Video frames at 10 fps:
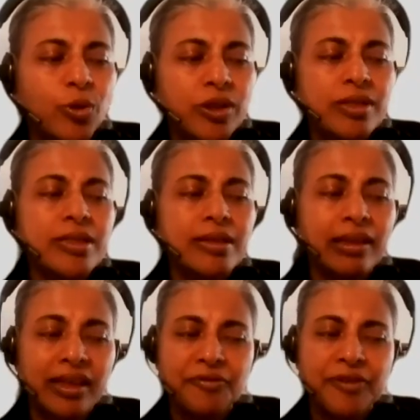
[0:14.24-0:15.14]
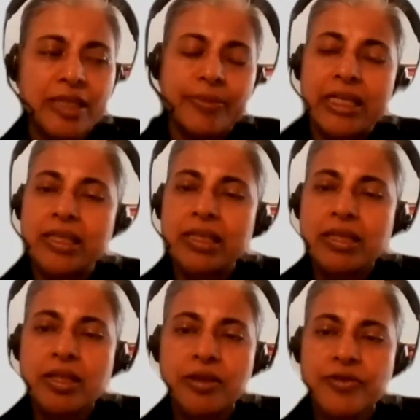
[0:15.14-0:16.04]
what is the life
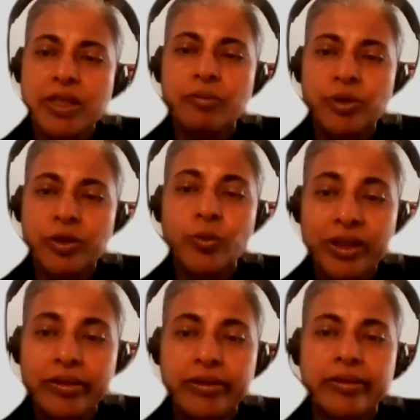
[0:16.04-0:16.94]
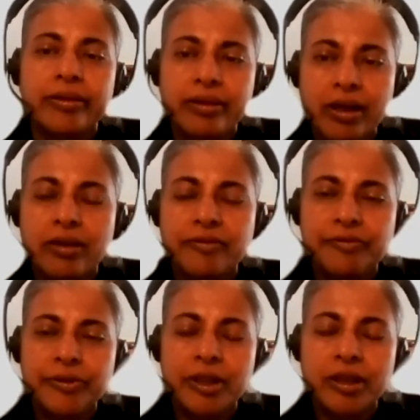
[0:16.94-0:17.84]
expectancy of someone with heart
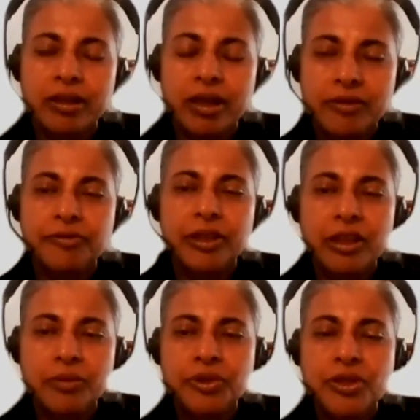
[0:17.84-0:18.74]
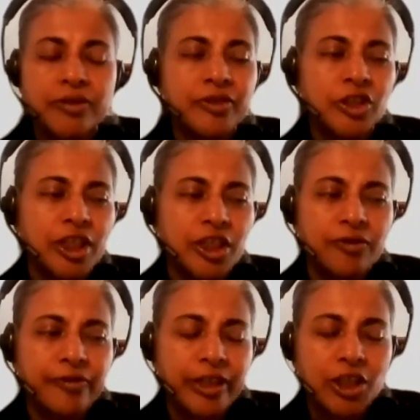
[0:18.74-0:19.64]
uh, heart failure preserved
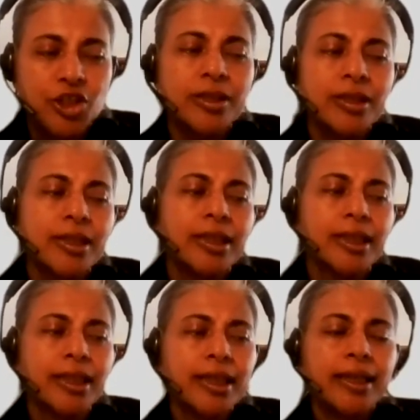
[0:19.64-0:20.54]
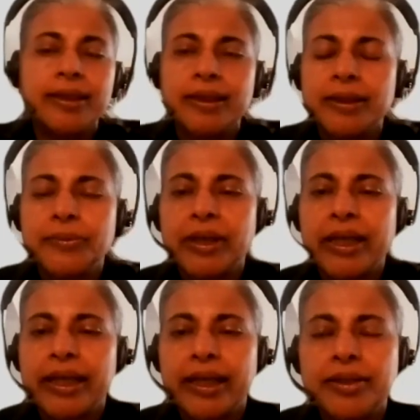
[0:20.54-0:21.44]
ejection fraction? Um,
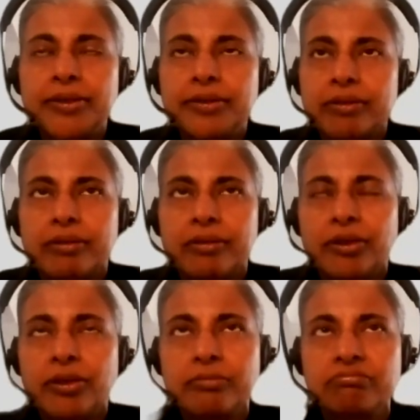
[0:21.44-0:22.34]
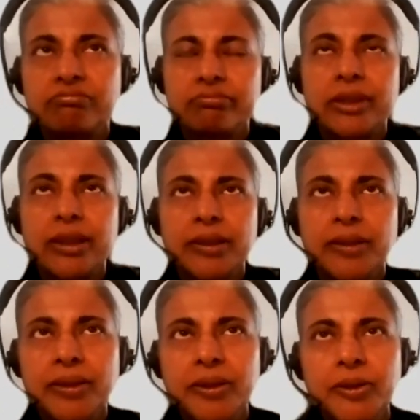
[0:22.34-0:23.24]
and you know,
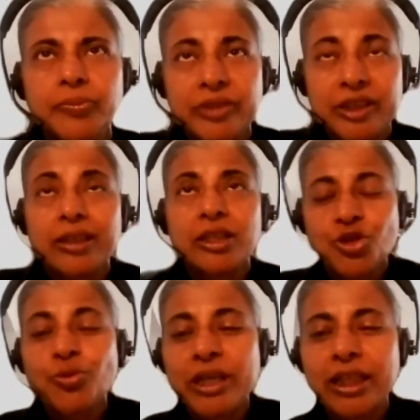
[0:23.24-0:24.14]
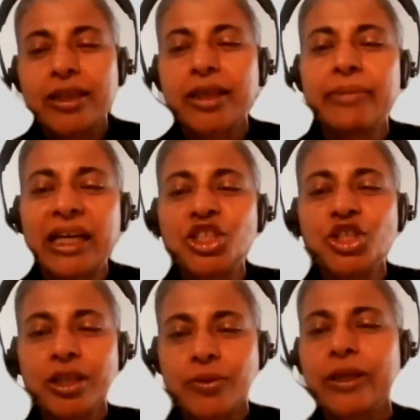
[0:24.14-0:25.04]
uh, assuming that they're
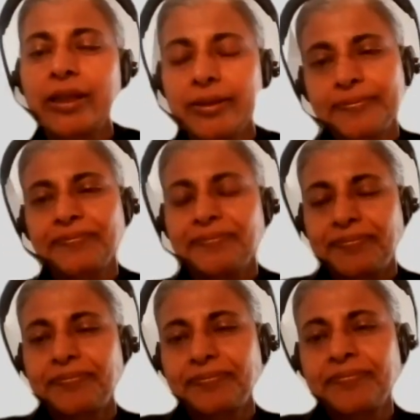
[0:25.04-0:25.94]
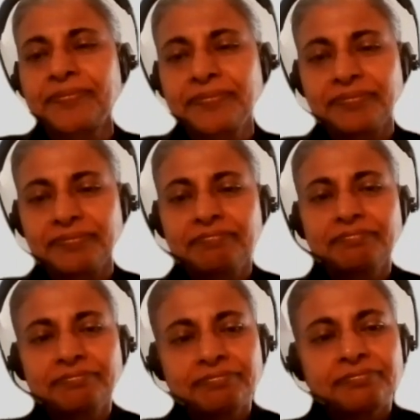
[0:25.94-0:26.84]
managing it well. Yeah.
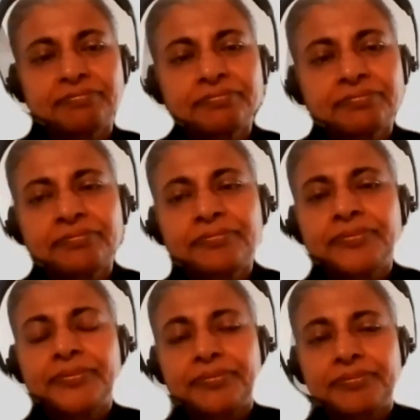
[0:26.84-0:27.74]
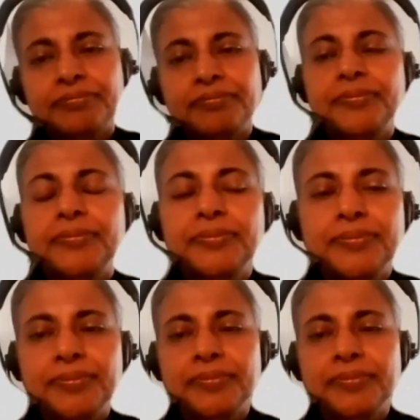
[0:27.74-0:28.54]
Uh, patients of heart failure with